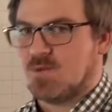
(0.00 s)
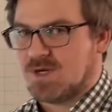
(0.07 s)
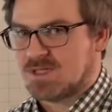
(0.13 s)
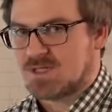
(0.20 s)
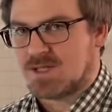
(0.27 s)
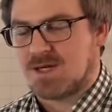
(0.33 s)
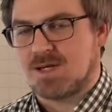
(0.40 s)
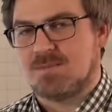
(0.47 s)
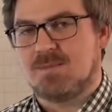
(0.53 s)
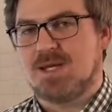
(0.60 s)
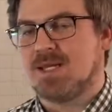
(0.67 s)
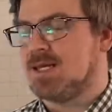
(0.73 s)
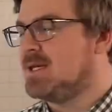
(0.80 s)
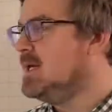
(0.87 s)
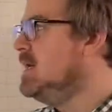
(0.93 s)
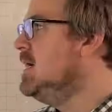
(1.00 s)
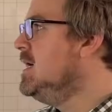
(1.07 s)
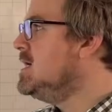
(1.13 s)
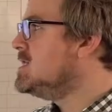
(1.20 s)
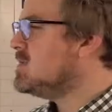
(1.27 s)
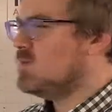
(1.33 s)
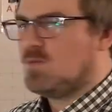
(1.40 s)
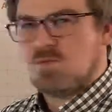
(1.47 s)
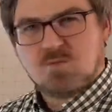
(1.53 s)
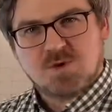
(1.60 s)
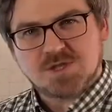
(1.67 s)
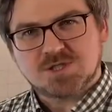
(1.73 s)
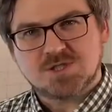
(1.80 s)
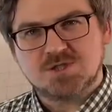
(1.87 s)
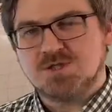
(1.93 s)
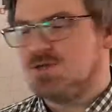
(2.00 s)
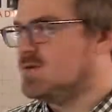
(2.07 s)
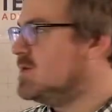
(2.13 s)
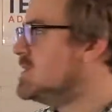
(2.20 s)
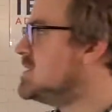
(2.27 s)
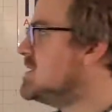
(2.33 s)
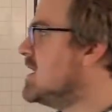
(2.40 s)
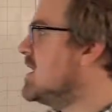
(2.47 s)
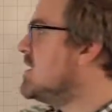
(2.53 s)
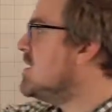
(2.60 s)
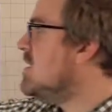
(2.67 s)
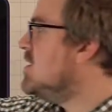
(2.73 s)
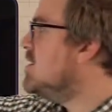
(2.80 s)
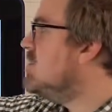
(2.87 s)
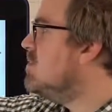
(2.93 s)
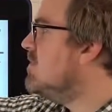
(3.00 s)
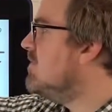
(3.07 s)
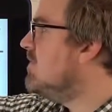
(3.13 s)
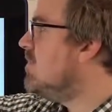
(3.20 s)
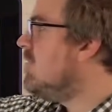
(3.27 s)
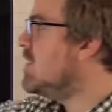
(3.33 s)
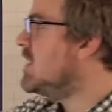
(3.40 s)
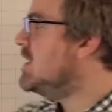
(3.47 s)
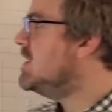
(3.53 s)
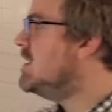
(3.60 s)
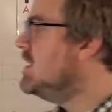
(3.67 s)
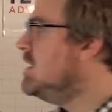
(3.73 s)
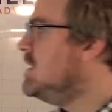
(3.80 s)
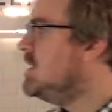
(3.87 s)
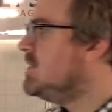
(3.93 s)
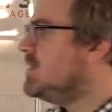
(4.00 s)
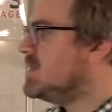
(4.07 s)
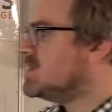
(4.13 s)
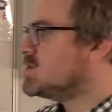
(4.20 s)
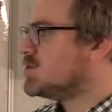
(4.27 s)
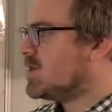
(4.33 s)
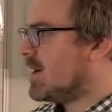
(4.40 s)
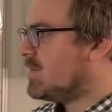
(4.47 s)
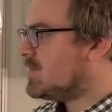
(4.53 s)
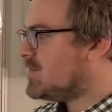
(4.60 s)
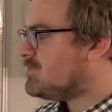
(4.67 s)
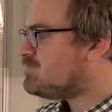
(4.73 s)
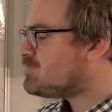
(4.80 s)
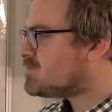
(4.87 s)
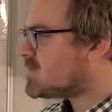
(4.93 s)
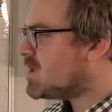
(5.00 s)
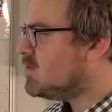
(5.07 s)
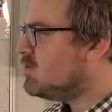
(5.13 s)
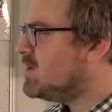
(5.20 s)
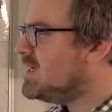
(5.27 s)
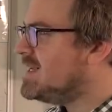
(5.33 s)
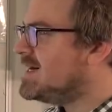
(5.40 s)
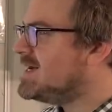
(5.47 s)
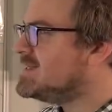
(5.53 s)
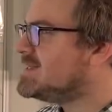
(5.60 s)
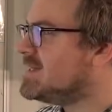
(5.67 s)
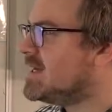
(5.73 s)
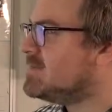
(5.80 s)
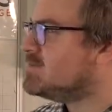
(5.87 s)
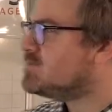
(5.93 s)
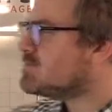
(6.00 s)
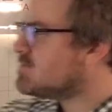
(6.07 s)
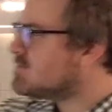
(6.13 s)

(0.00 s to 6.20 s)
waste a lot of money. So what should you do instead? How do you avoid this trap? Realize that